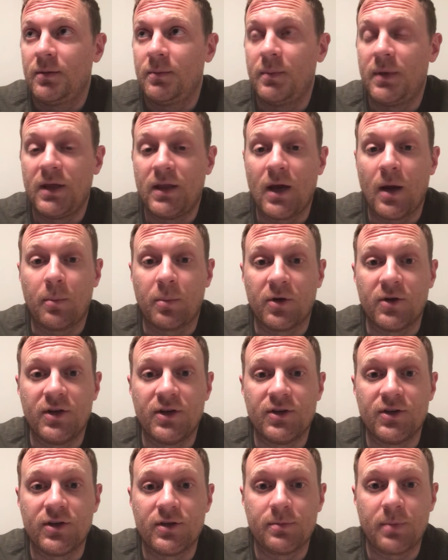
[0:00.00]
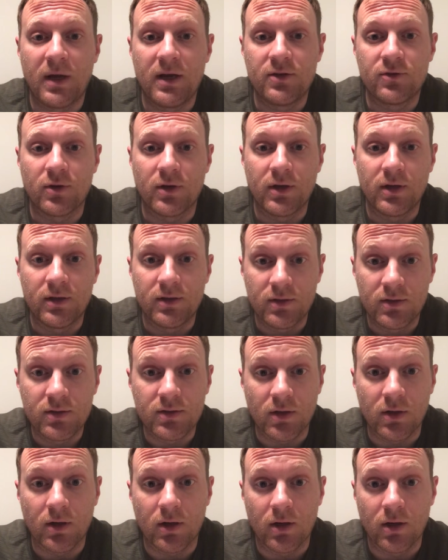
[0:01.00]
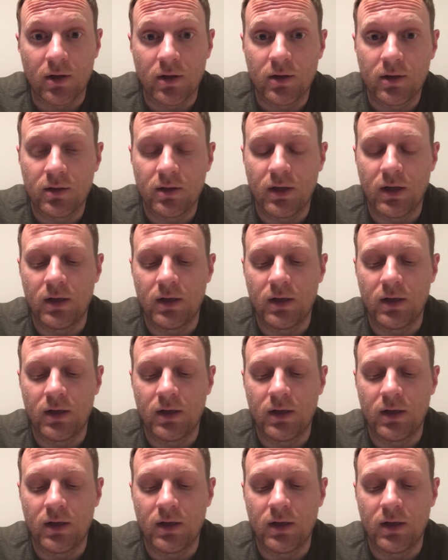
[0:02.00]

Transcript: be that prodigious patron to her,